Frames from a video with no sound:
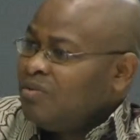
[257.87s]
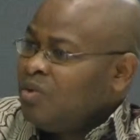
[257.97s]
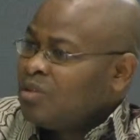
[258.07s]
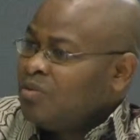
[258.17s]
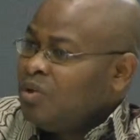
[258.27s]

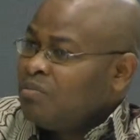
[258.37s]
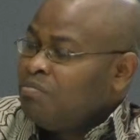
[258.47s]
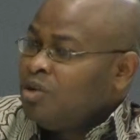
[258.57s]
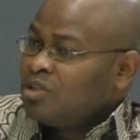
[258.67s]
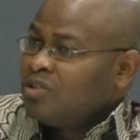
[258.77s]
what
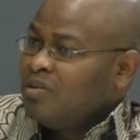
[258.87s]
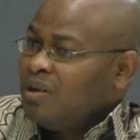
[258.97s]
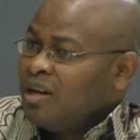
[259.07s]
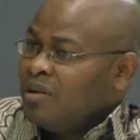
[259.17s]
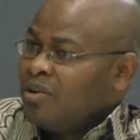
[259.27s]
most
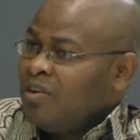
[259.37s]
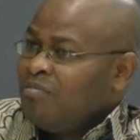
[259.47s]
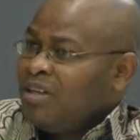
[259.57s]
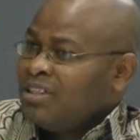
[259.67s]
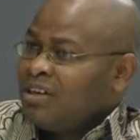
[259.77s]

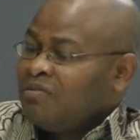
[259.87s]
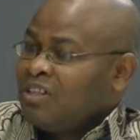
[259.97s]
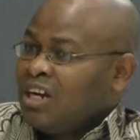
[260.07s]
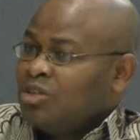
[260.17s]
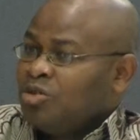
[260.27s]
governments have
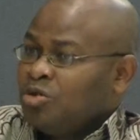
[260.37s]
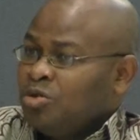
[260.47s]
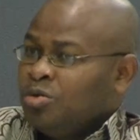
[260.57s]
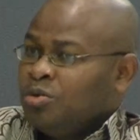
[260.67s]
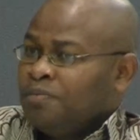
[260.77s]
tried to do